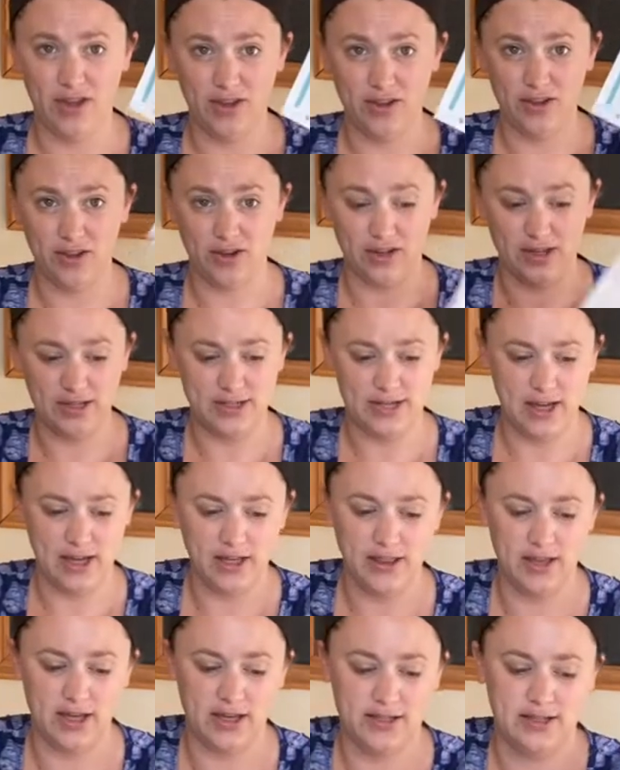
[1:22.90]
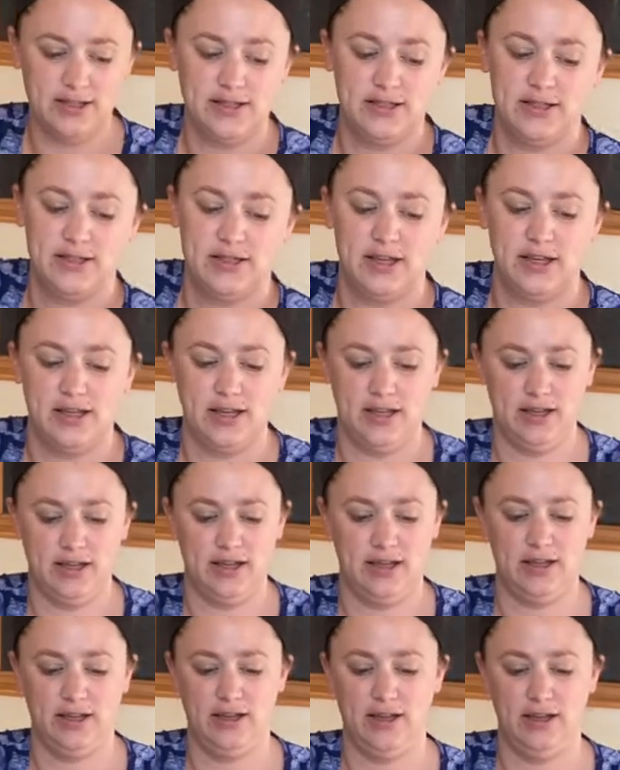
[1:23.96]
You're gonna take this.
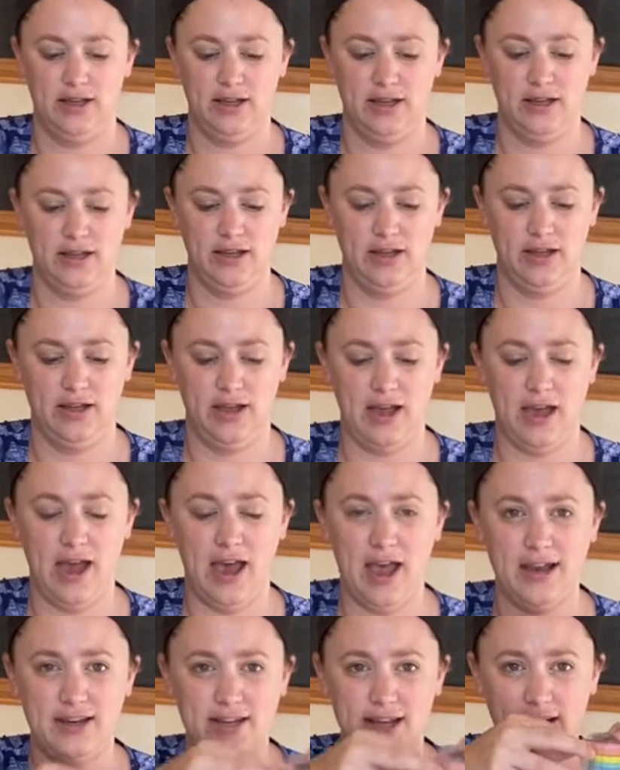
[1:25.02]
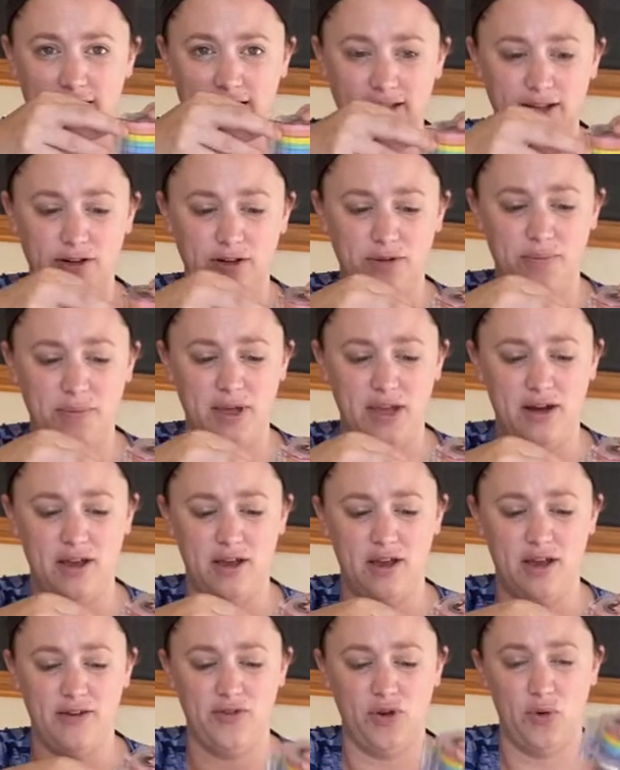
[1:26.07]
I take a little bit
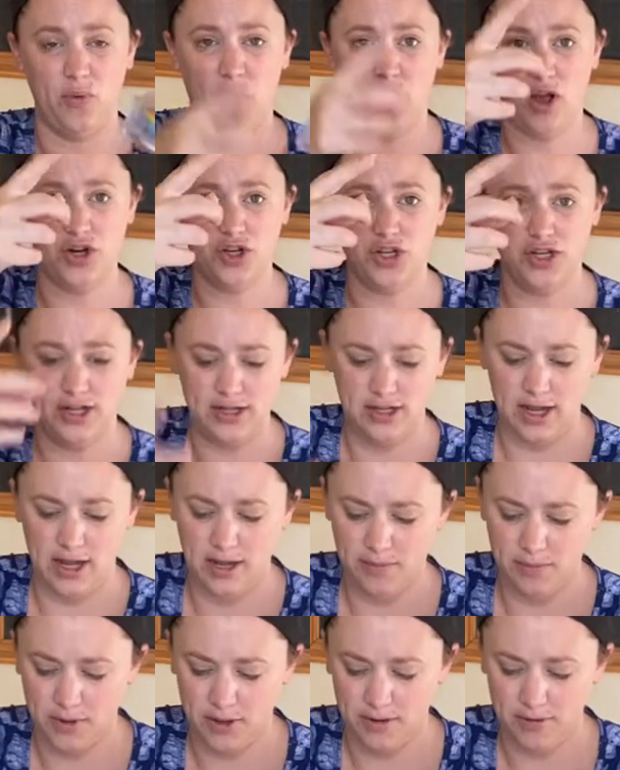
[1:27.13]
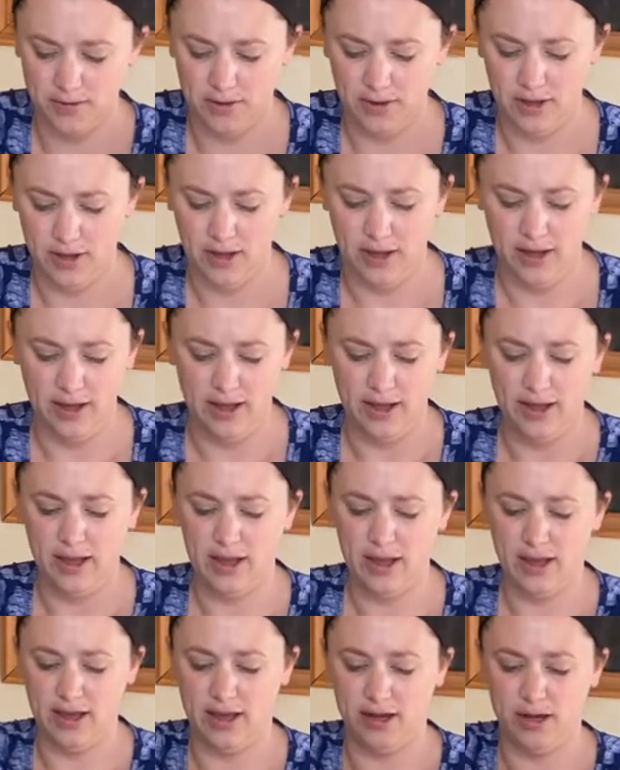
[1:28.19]
of washi tape
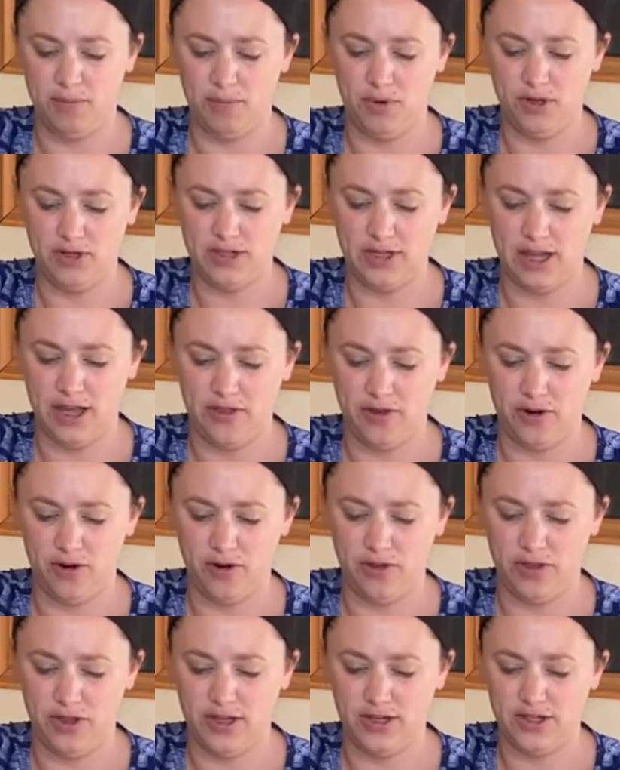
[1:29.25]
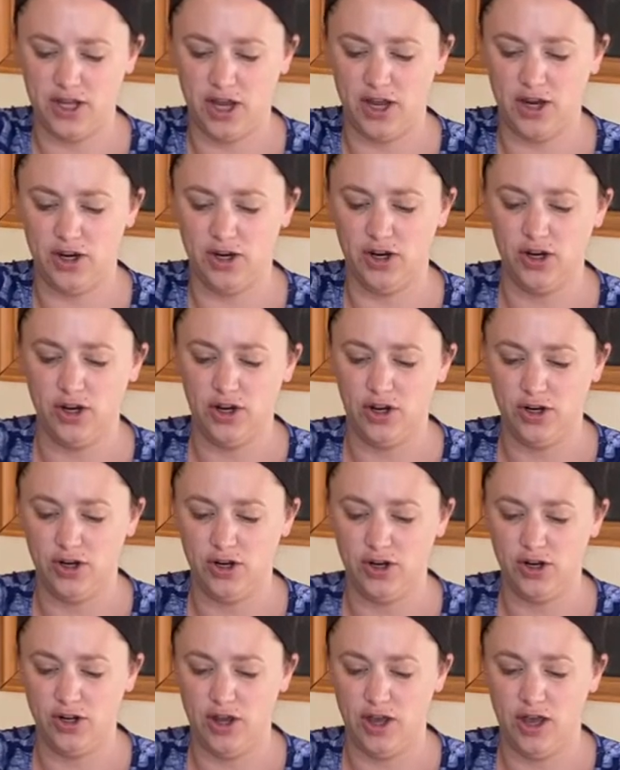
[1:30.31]
and put together the entire
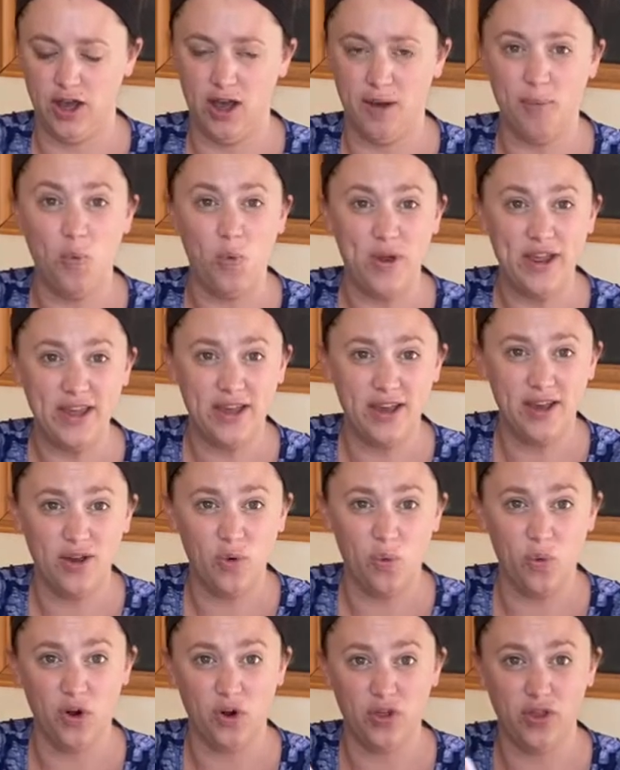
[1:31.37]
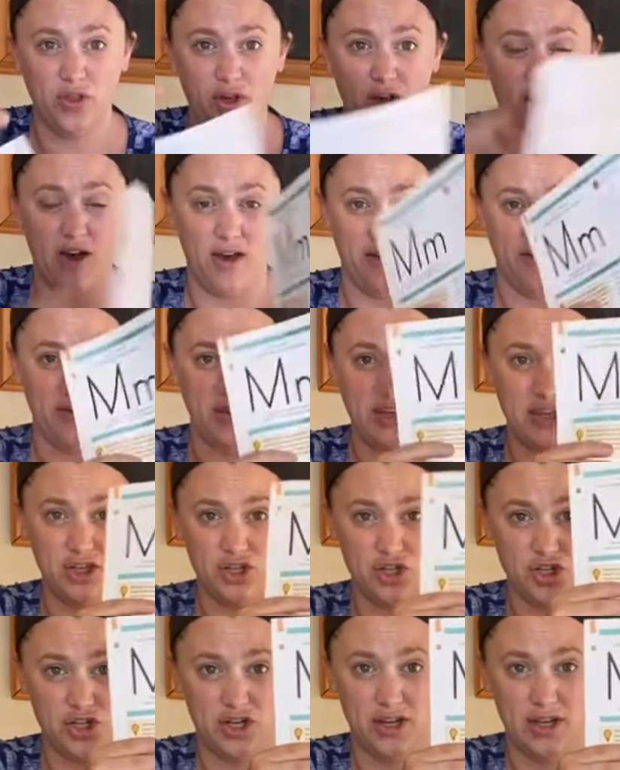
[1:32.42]
week worth of
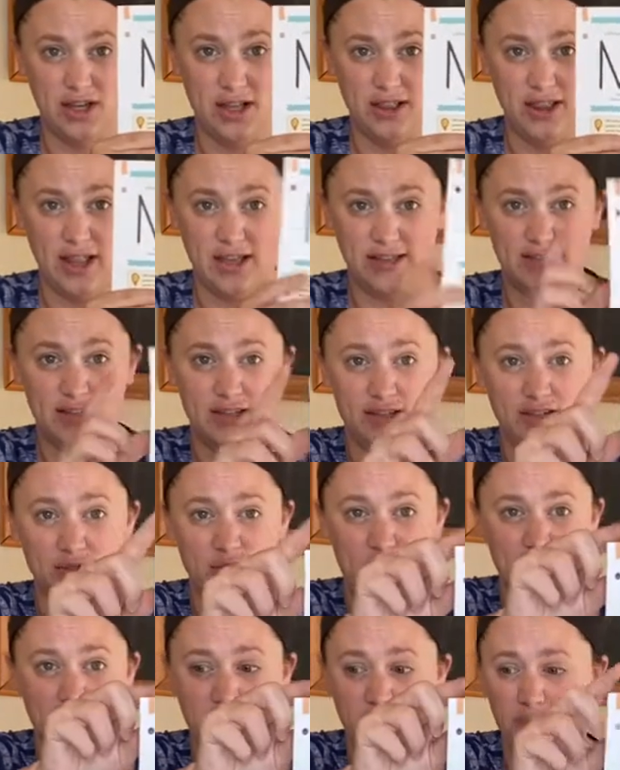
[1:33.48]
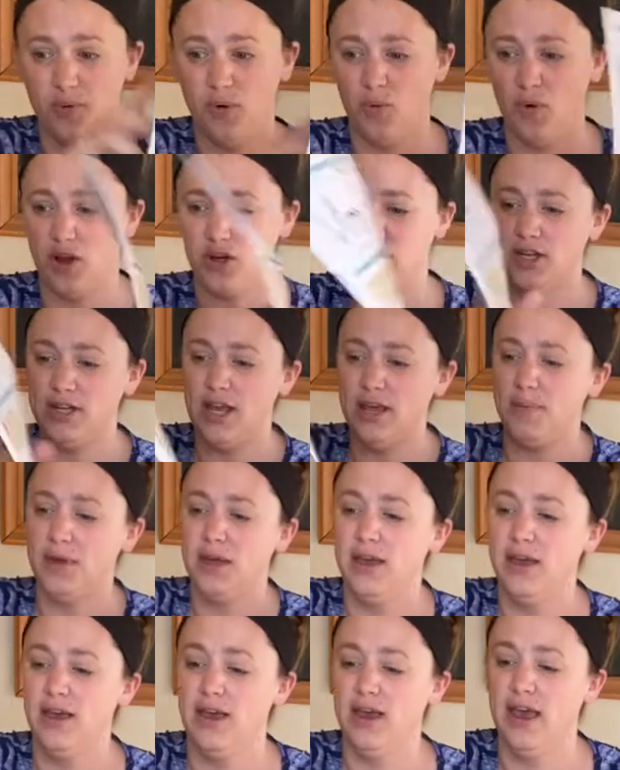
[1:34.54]
each lesson. So I put a little bit of washi tape,
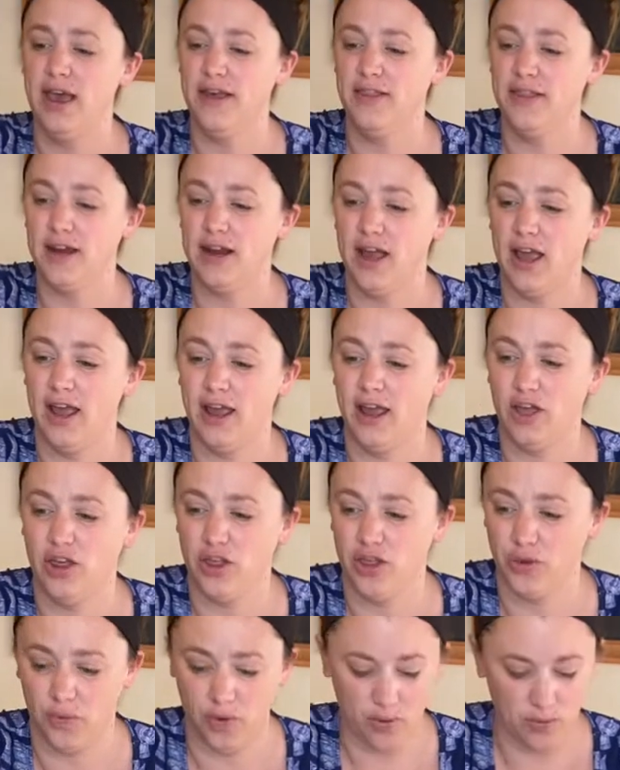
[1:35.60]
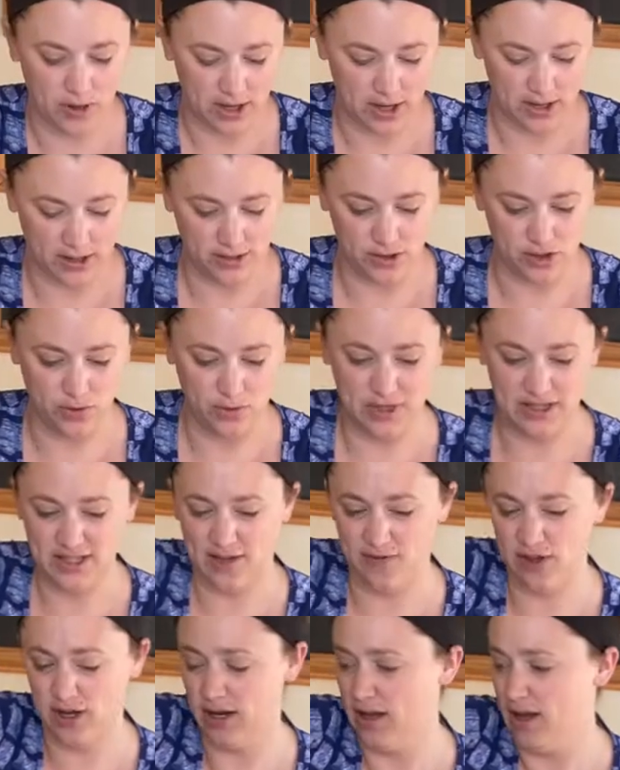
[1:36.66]
and then I throw it into week
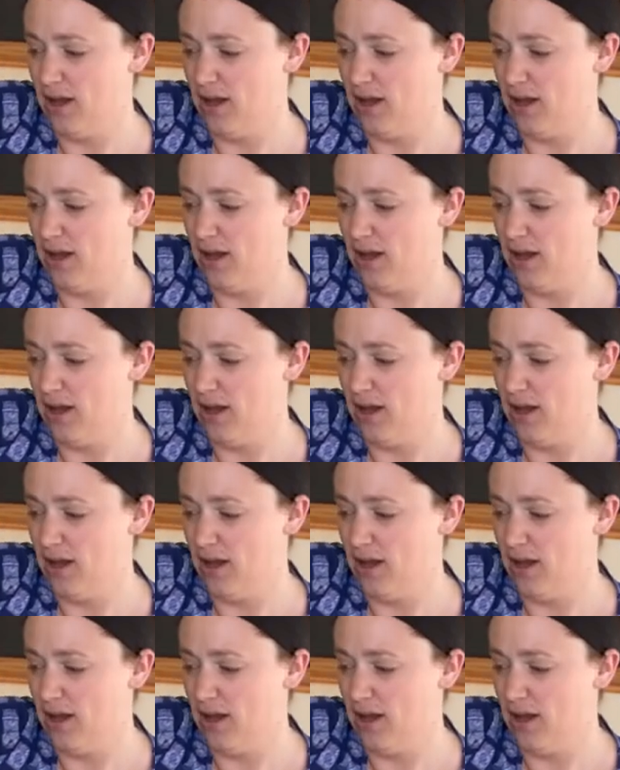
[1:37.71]
7.